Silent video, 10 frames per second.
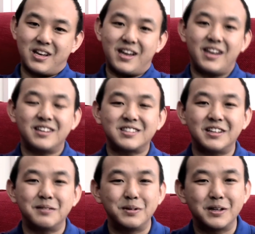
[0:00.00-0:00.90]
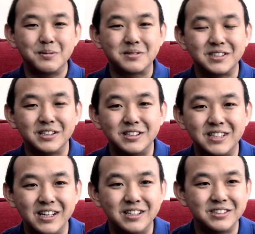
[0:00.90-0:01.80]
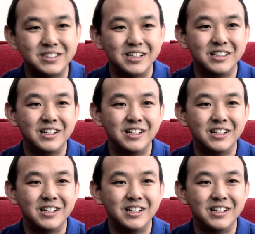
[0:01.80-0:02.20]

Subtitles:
it sort of becomes your daily